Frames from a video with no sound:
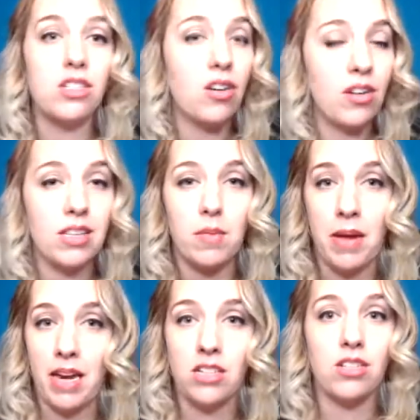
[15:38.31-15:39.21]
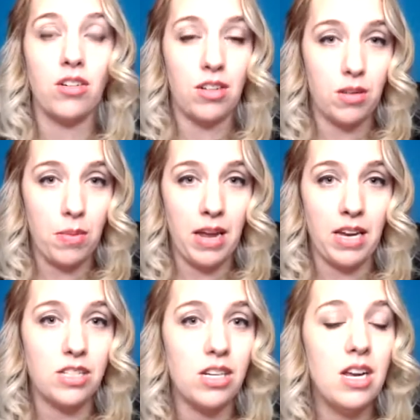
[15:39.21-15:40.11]
turning the page, turning the
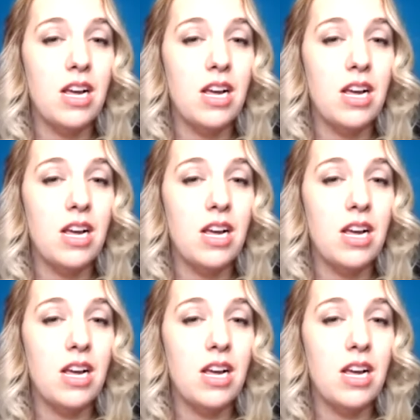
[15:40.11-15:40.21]
page.